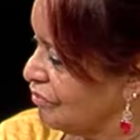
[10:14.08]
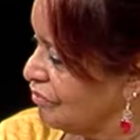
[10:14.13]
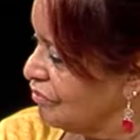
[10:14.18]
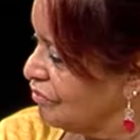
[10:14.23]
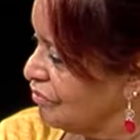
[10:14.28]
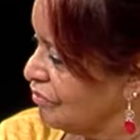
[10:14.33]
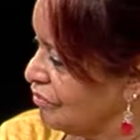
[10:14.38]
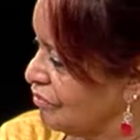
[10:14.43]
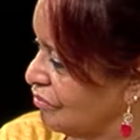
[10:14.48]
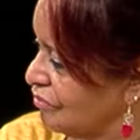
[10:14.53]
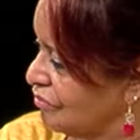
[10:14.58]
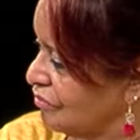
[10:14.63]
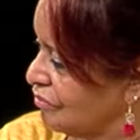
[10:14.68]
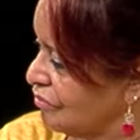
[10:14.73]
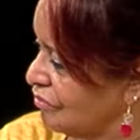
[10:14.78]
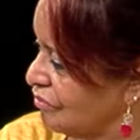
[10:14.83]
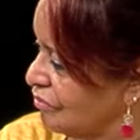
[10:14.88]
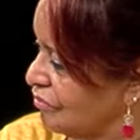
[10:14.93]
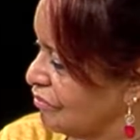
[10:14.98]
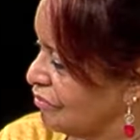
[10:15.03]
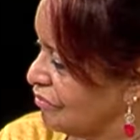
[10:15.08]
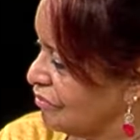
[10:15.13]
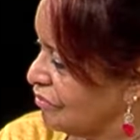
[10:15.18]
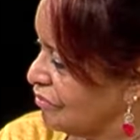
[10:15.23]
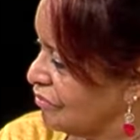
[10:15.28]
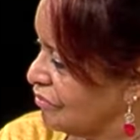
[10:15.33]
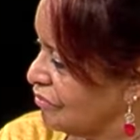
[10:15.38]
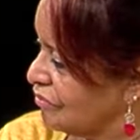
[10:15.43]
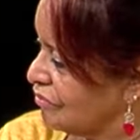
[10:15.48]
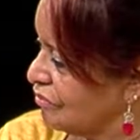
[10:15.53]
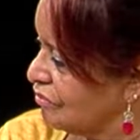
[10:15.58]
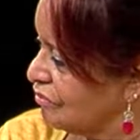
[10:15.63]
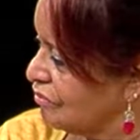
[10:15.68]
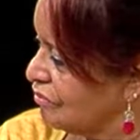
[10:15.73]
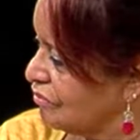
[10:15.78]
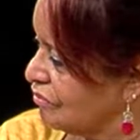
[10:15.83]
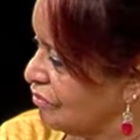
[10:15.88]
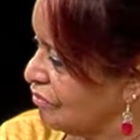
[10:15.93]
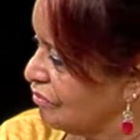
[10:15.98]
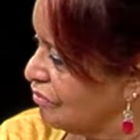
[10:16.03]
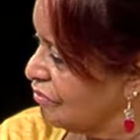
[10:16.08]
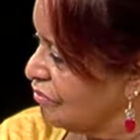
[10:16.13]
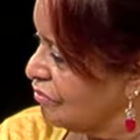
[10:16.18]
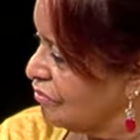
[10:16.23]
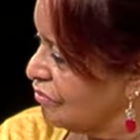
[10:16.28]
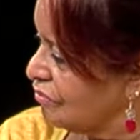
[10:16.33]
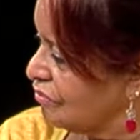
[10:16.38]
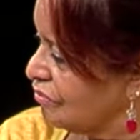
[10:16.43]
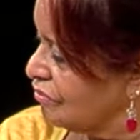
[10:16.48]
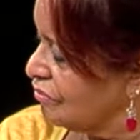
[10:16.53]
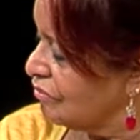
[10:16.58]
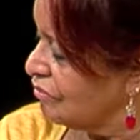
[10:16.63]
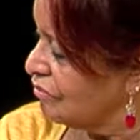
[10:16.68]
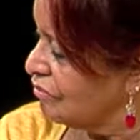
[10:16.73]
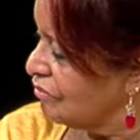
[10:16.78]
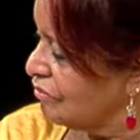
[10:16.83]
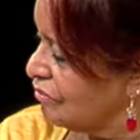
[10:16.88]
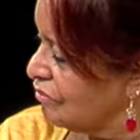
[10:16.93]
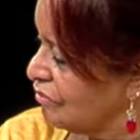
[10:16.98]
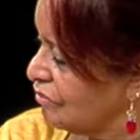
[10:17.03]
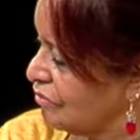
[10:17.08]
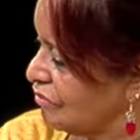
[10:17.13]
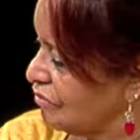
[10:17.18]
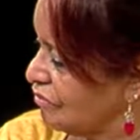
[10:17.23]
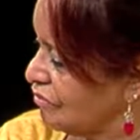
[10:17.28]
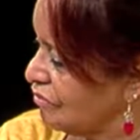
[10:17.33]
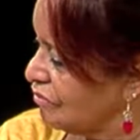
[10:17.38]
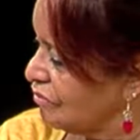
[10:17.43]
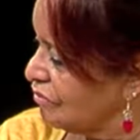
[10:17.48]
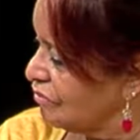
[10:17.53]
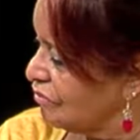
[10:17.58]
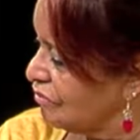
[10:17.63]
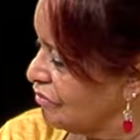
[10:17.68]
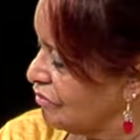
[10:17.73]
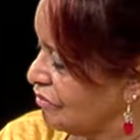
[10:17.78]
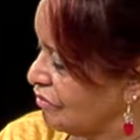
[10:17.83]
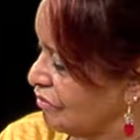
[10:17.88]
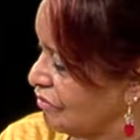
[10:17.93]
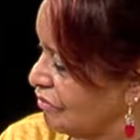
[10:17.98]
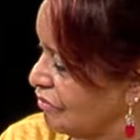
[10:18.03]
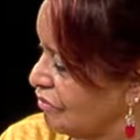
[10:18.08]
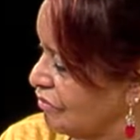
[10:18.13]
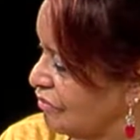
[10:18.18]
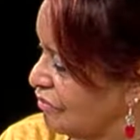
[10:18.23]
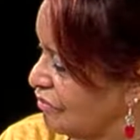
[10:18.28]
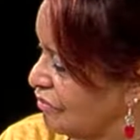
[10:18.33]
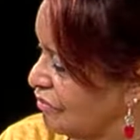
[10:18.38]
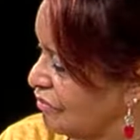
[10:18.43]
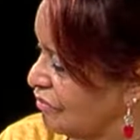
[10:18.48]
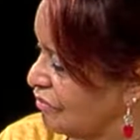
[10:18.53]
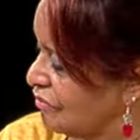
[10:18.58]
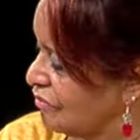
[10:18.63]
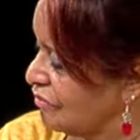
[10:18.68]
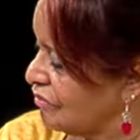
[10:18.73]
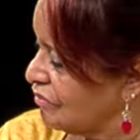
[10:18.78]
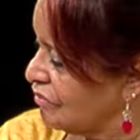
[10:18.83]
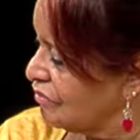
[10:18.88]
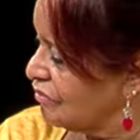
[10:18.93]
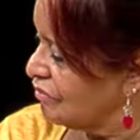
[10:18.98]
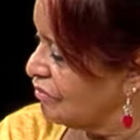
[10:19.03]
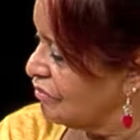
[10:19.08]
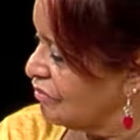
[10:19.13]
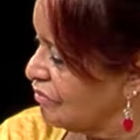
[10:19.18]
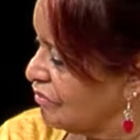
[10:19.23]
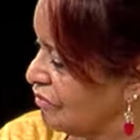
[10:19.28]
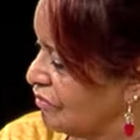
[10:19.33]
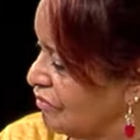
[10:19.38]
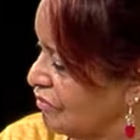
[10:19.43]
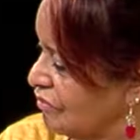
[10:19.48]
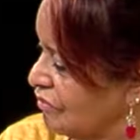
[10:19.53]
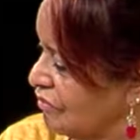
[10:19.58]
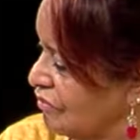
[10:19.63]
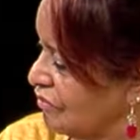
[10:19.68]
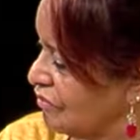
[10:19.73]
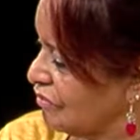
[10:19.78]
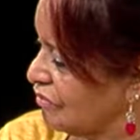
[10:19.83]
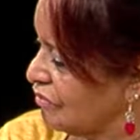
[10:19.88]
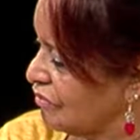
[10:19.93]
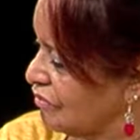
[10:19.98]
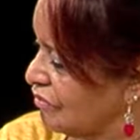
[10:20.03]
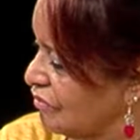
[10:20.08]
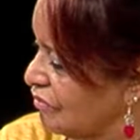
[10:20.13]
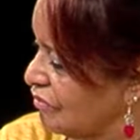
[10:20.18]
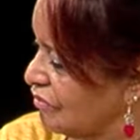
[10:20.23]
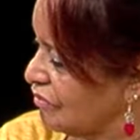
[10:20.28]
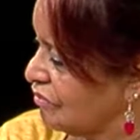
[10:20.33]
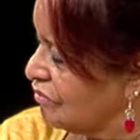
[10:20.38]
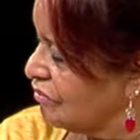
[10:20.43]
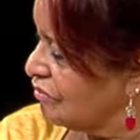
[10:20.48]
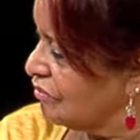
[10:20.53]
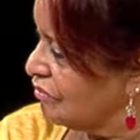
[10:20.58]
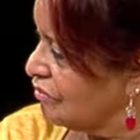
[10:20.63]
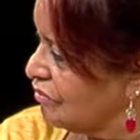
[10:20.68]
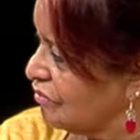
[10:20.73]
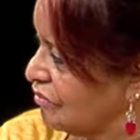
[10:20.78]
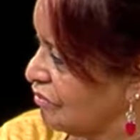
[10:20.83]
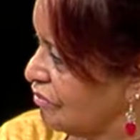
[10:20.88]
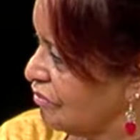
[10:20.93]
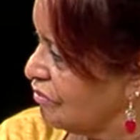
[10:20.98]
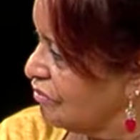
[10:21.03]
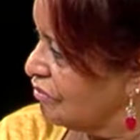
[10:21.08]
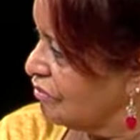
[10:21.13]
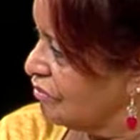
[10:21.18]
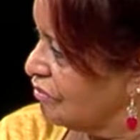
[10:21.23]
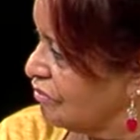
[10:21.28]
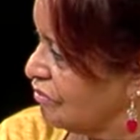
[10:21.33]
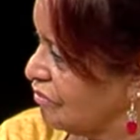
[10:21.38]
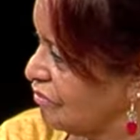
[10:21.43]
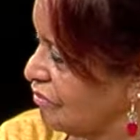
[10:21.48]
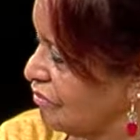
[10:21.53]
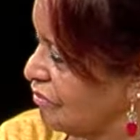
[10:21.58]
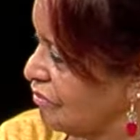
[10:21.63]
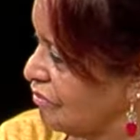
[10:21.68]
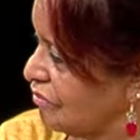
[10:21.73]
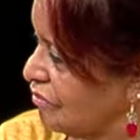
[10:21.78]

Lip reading: No words are spoken by the person on screen.